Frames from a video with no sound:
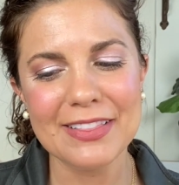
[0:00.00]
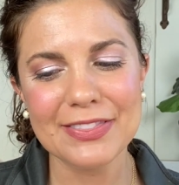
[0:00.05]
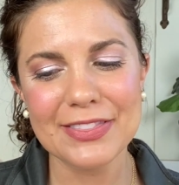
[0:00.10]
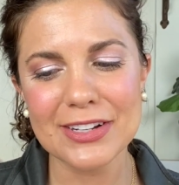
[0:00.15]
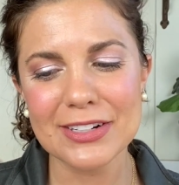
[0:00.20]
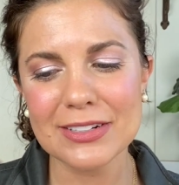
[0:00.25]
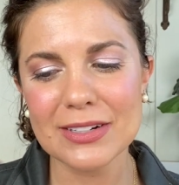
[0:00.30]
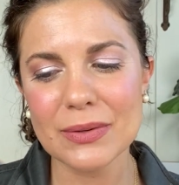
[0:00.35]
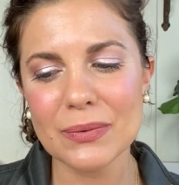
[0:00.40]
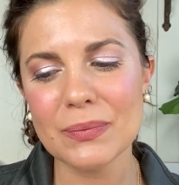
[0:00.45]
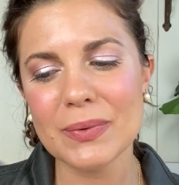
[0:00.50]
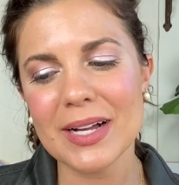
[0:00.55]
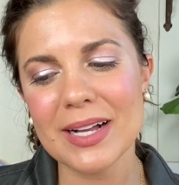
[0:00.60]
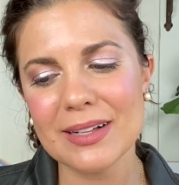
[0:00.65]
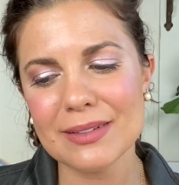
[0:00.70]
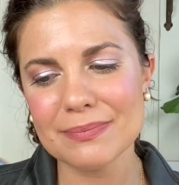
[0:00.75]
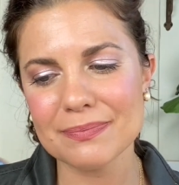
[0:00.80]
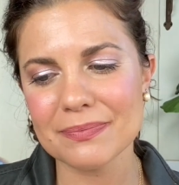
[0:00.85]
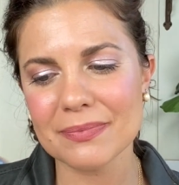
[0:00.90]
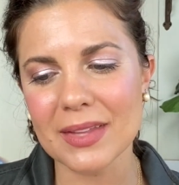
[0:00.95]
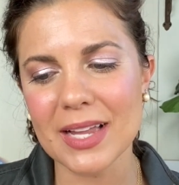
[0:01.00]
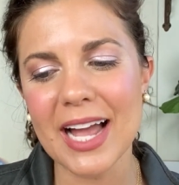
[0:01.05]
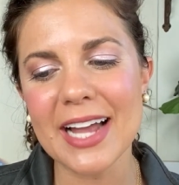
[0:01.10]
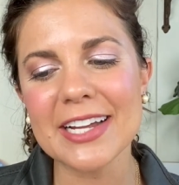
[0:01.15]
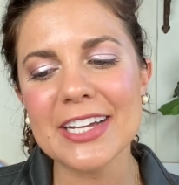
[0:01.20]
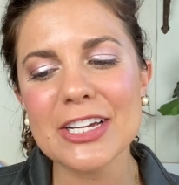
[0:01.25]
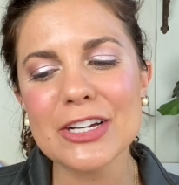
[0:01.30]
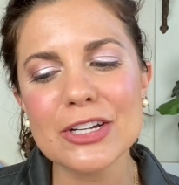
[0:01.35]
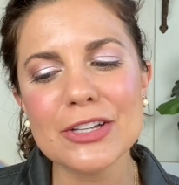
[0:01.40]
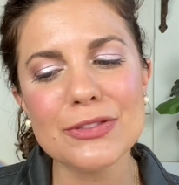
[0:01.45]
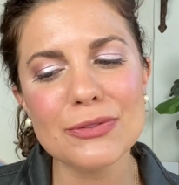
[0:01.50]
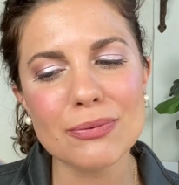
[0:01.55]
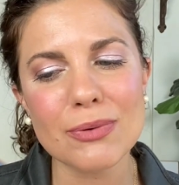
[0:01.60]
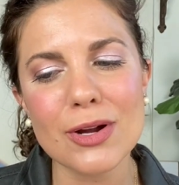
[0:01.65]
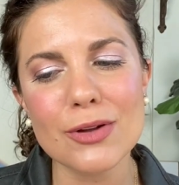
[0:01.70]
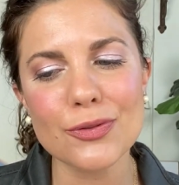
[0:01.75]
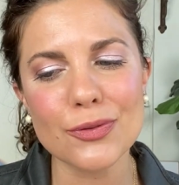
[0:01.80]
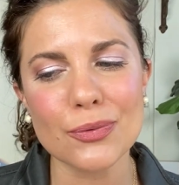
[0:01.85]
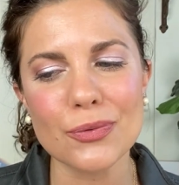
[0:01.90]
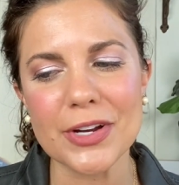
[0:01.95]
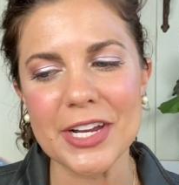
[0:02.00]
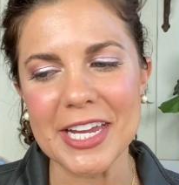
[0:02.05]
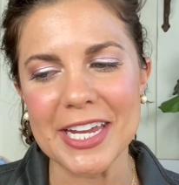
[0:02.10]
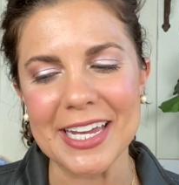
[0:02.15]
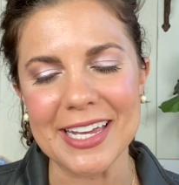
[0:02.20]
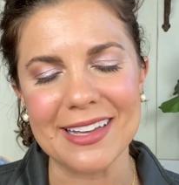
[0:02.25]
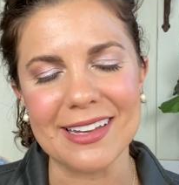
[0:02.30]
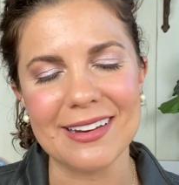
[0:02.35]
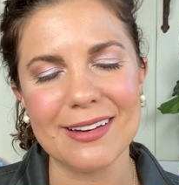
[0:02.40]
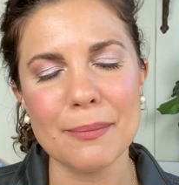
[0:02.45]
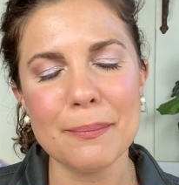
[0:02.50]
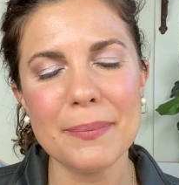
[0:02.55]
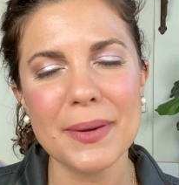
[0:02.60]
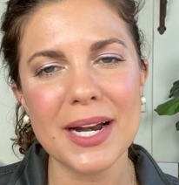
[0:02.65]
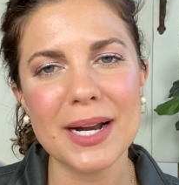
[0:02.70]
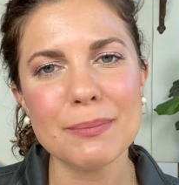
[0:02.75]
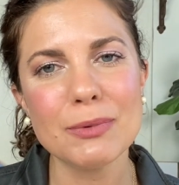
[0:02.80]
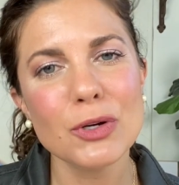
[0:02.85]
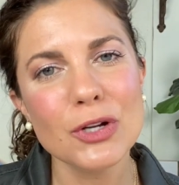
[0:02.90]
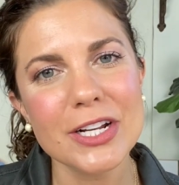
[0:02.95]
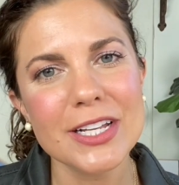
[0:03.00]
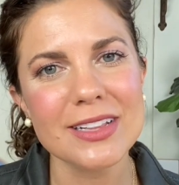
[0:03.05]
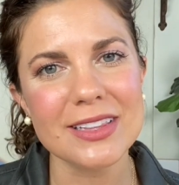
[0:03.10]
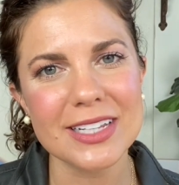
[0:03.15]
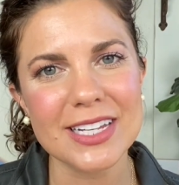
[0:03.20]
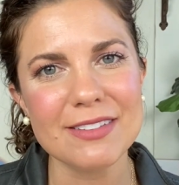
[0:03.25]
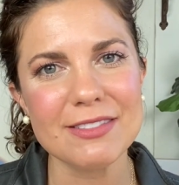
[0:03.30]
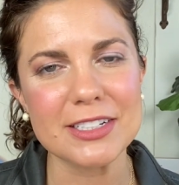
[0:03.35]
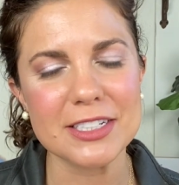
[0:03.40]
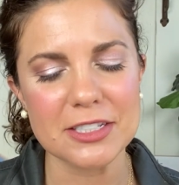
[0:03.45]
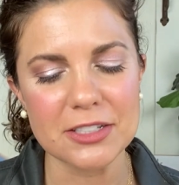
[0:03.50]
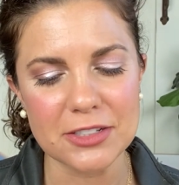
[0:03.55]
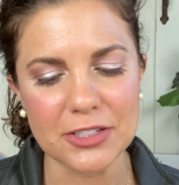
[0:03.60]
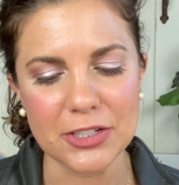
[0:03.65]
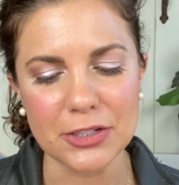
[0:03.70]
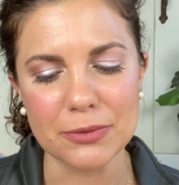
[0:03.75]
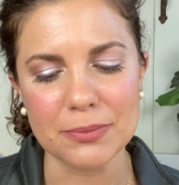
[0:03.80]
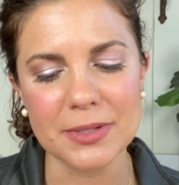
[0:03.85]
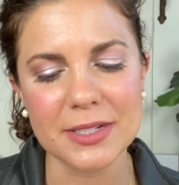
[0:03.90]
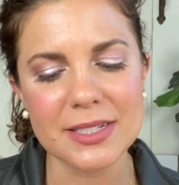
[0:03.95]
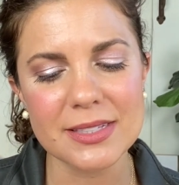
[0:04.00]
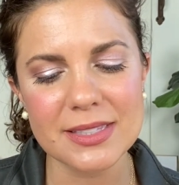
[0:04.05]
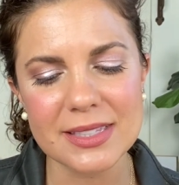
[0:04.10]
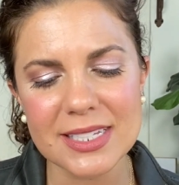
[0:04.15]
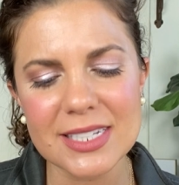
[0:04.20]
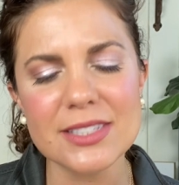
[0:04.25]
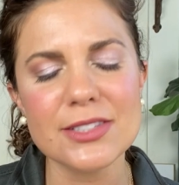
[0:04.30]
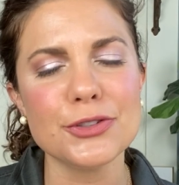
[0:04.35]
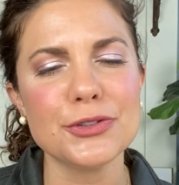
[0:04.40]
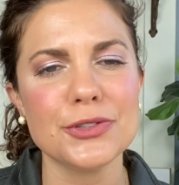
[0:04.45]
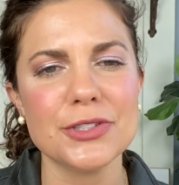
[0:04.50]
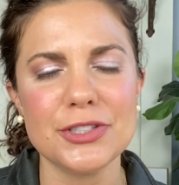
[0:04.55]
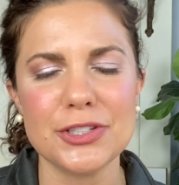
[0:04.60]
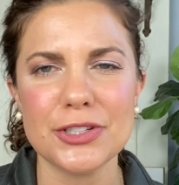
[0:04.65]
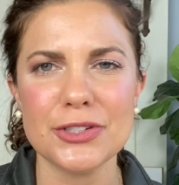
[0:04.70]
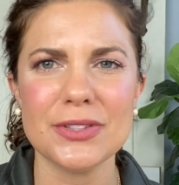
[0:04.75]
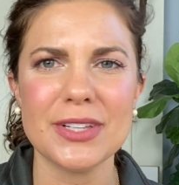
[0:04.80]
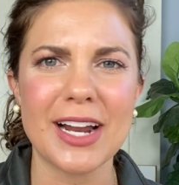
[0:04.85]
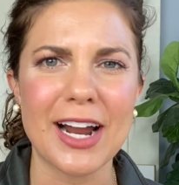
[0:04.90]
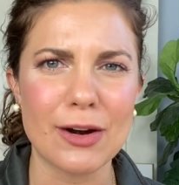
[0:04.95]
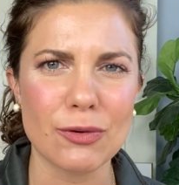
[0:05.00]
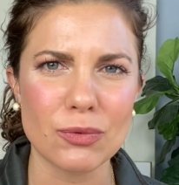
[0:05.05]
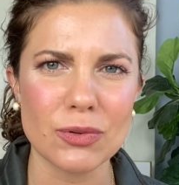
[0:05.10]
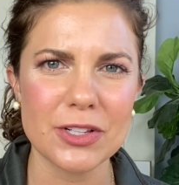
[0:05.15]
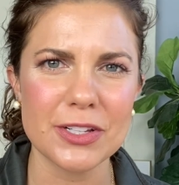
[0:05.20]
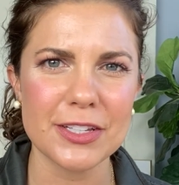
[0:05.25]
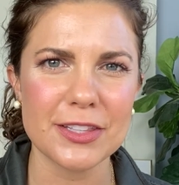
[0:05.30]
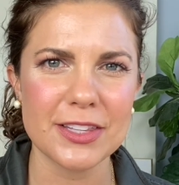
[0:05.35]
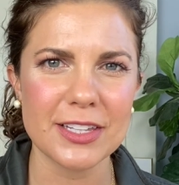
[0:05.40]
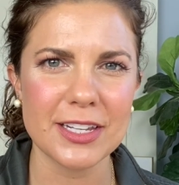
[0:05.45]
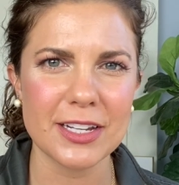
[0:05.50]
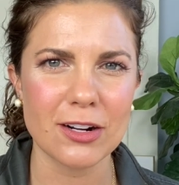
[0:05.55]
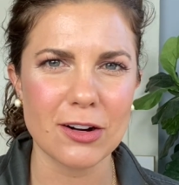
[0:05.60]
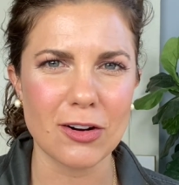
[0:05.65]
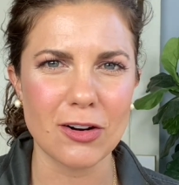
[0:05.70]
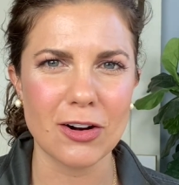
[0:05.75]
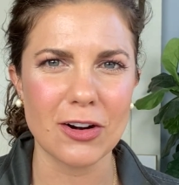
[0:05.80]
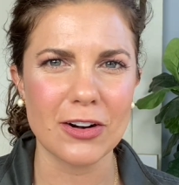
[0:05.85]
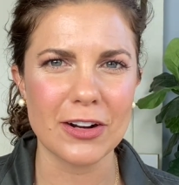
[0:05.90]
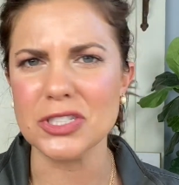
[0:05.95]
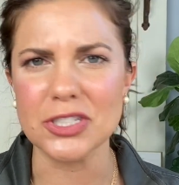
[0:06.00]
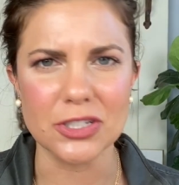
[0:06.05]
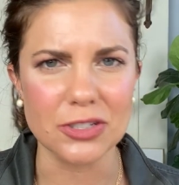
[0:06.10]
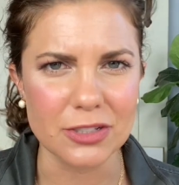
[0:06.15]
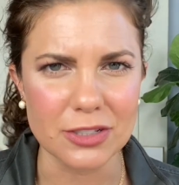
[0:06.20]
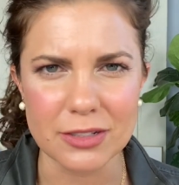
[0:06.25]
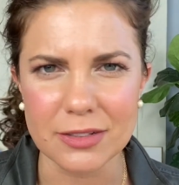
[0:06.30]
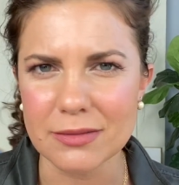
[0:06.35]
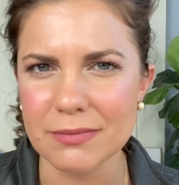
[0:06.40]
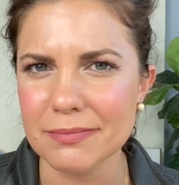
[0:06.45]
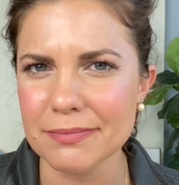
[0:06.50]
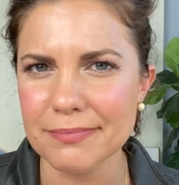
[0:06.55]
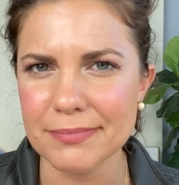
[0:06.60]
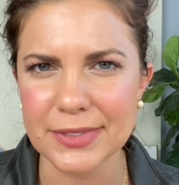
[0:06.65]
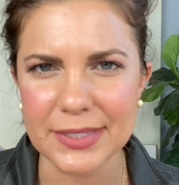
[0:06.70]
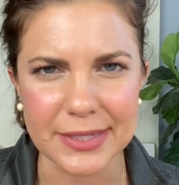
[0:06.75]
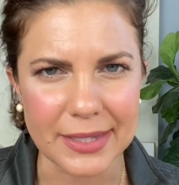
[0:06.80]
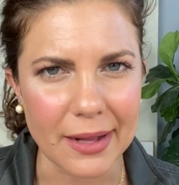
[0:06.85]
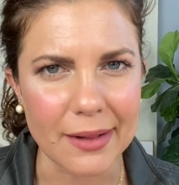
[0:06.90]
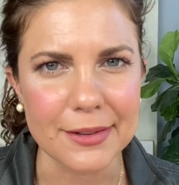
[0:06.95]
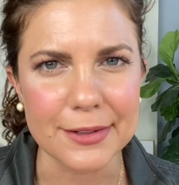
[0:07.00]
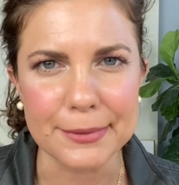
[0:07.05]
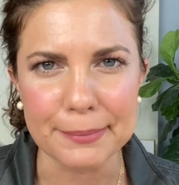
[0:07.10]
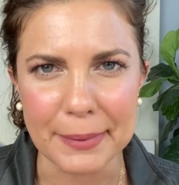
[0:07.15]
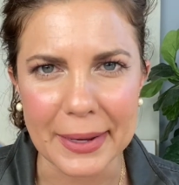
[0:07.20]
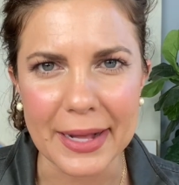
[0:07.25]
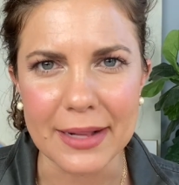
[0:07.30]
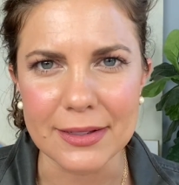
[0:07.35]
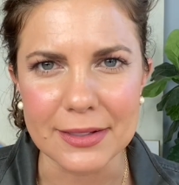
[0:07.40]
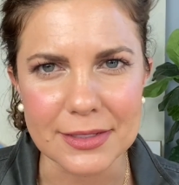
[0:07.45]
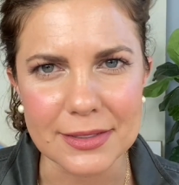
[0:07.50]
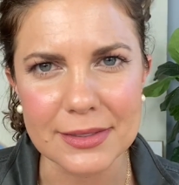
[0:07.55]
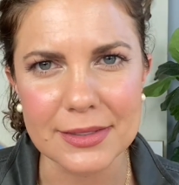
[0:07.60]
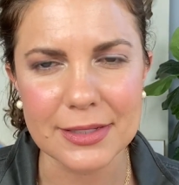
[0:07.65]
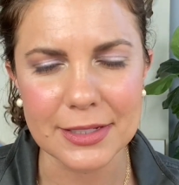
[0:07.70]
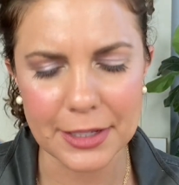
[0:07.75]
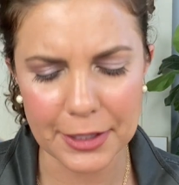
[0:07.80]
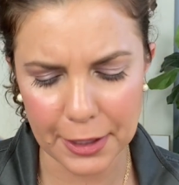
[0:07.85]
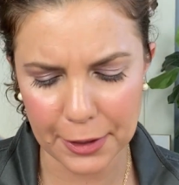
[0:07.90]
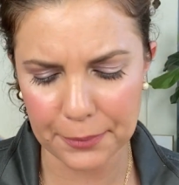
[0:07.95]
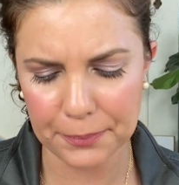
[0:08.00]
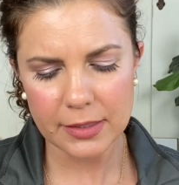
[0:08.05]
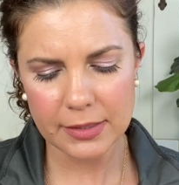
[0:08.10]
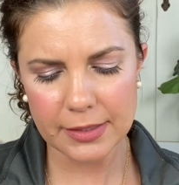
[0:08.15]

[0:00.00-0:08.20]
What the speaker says: I could throw 3 in, but I'm going to leave it to 2 because these are the 2 that I really think are good, solid palettes, you know?